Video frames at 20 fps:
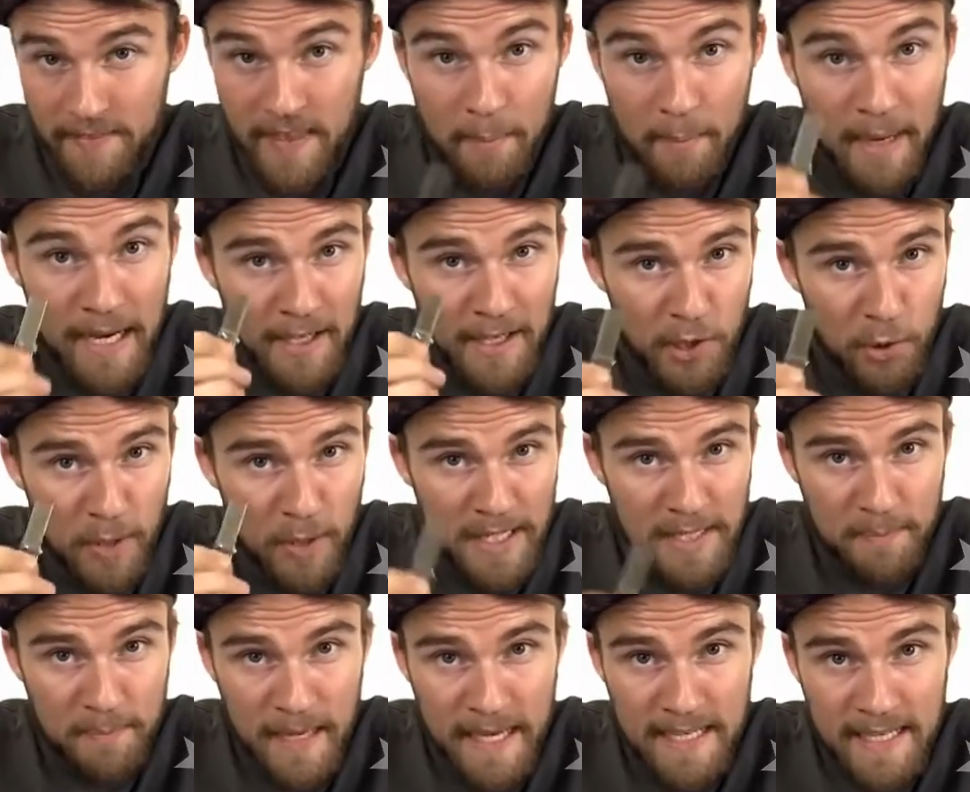They make
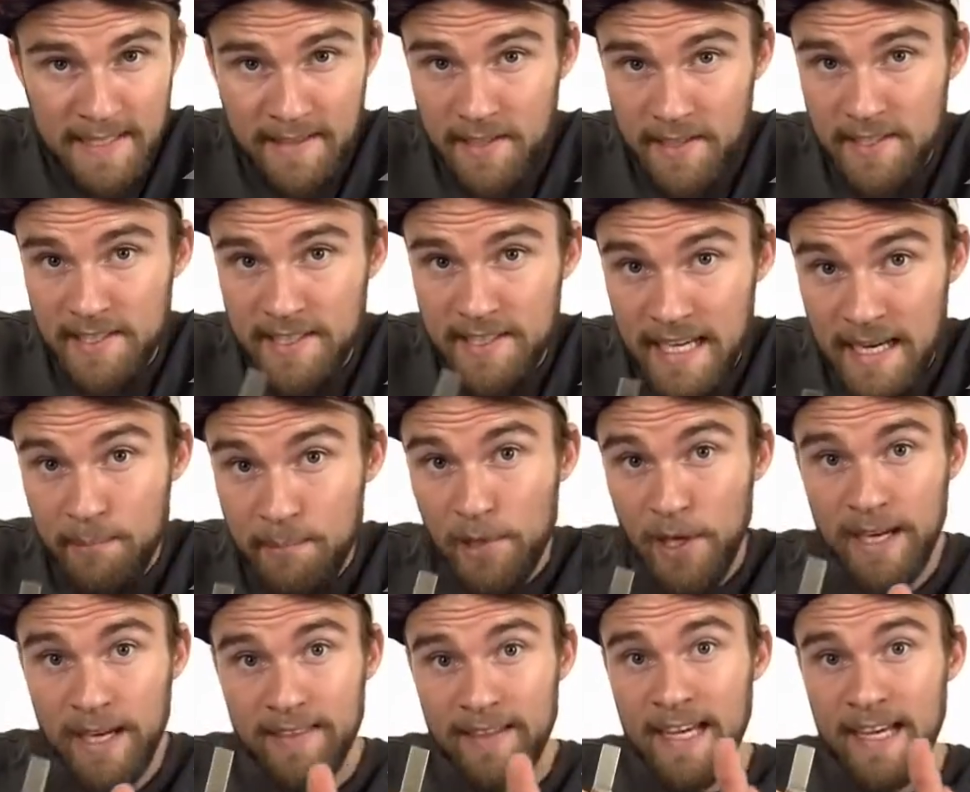USBs that seem
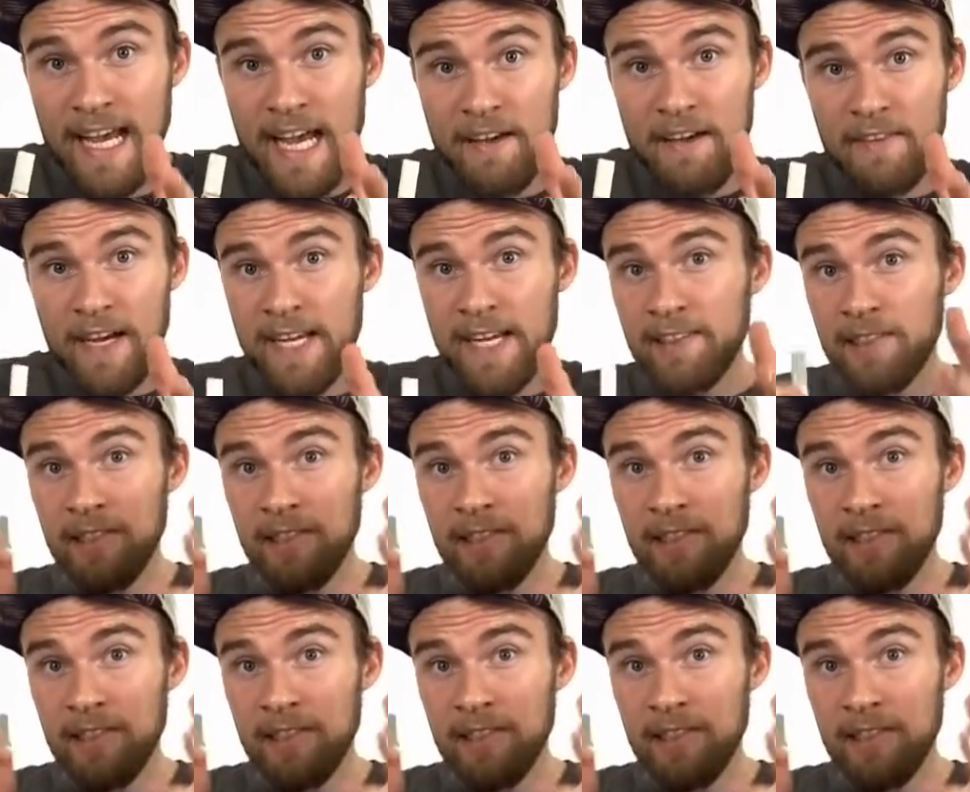like they have a